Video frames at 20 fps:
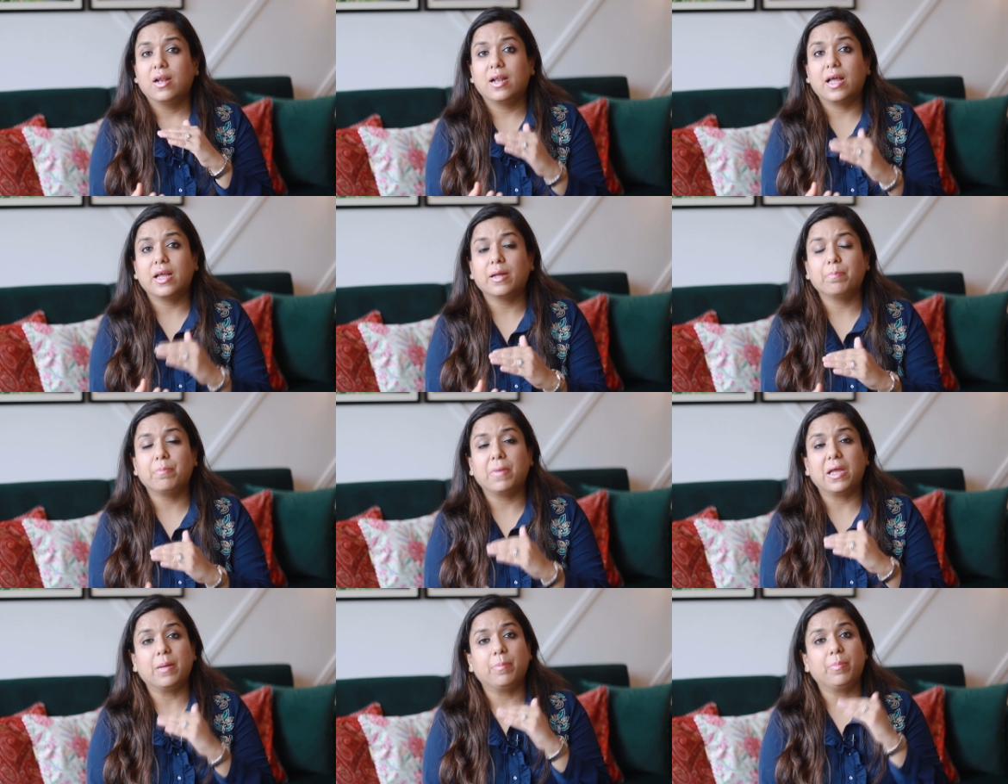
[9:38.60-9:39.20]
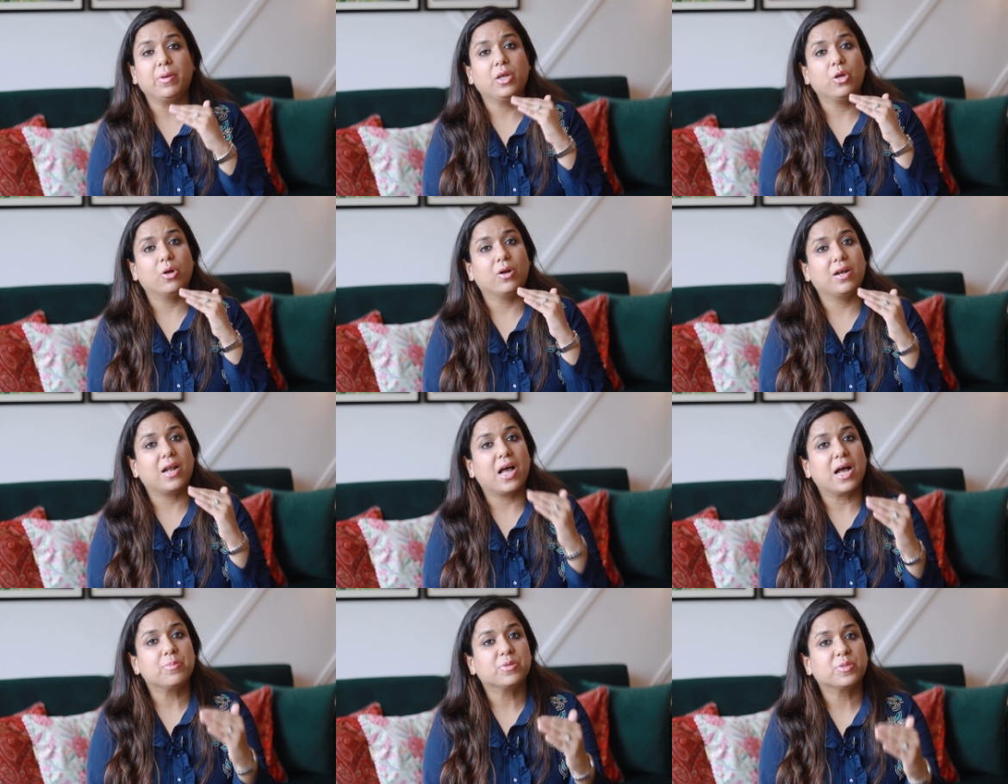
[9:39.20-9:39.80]
like maybe your
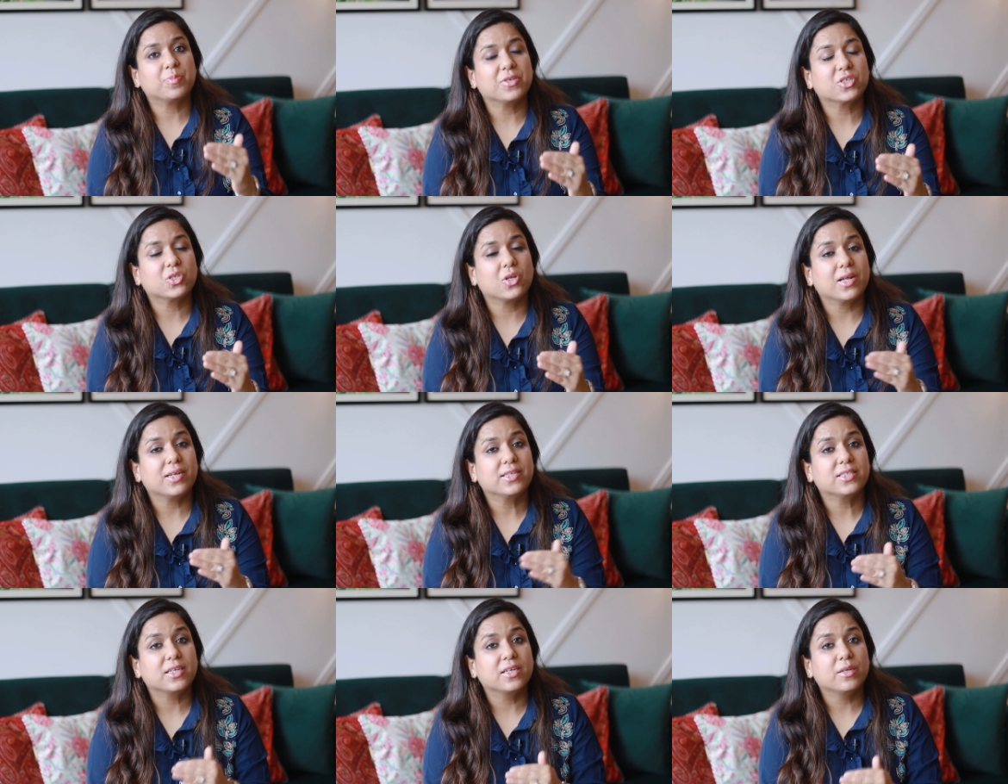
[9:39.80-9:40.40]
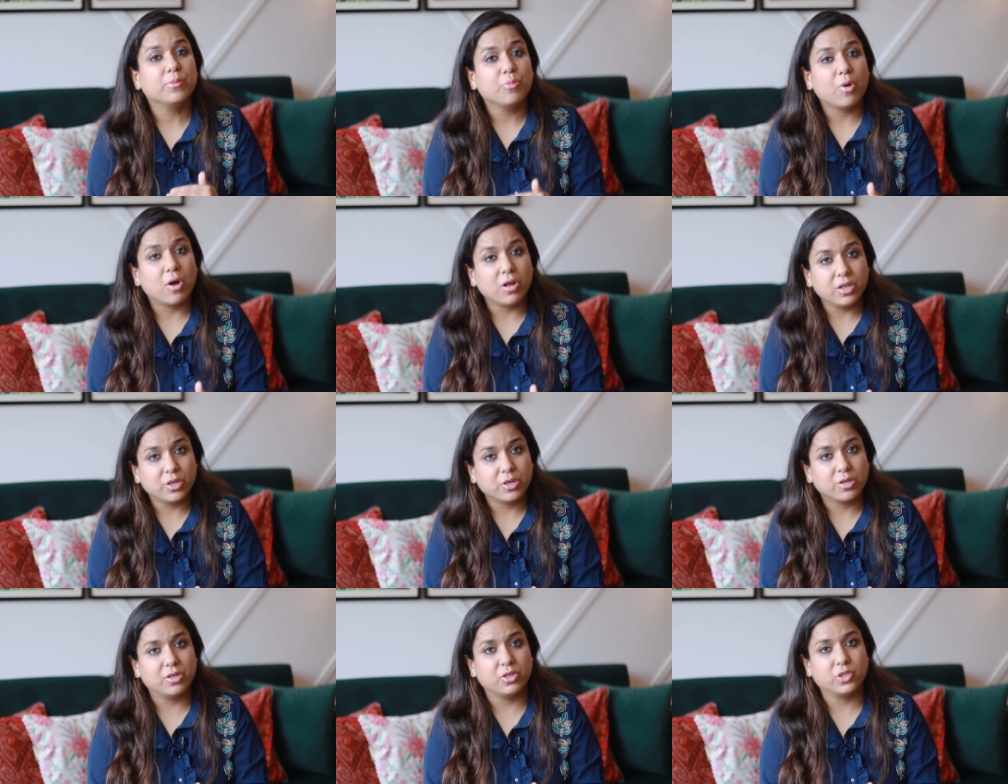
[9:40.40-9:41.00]
lab specializing in
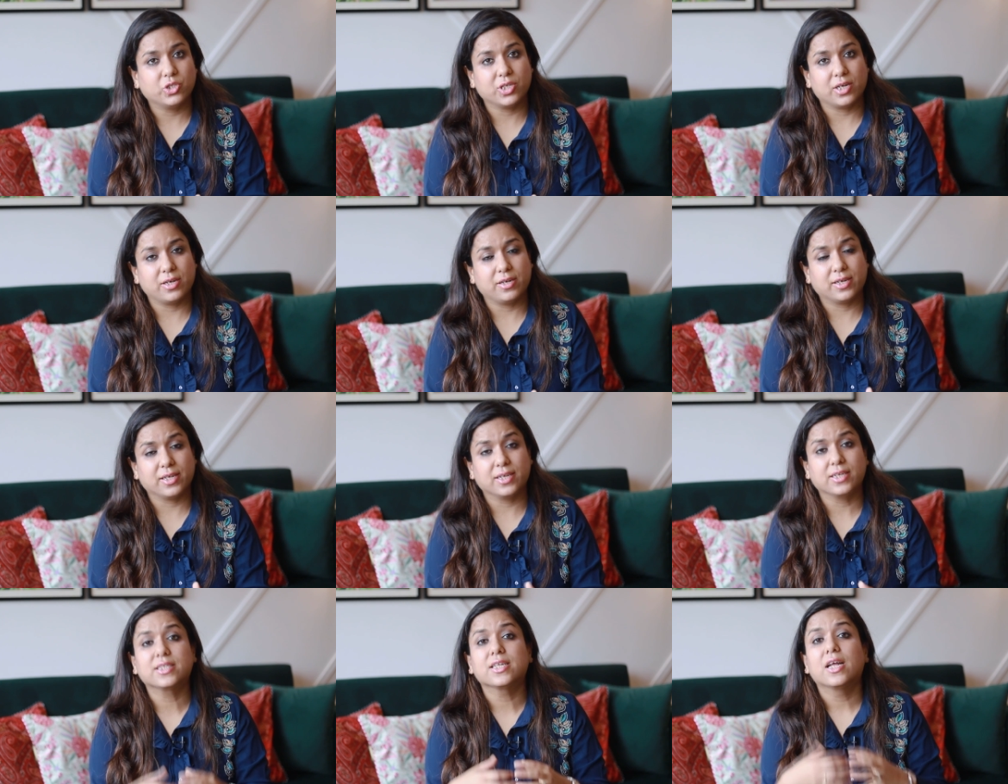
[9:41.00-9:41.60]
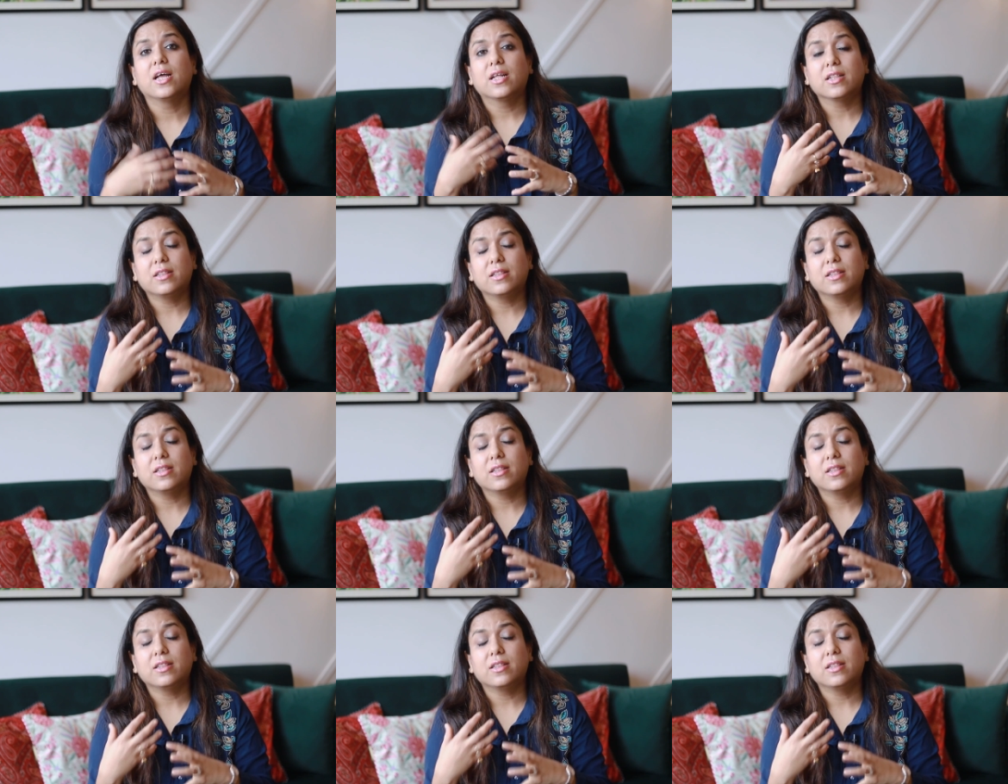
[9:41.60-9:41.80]
molecular genetics,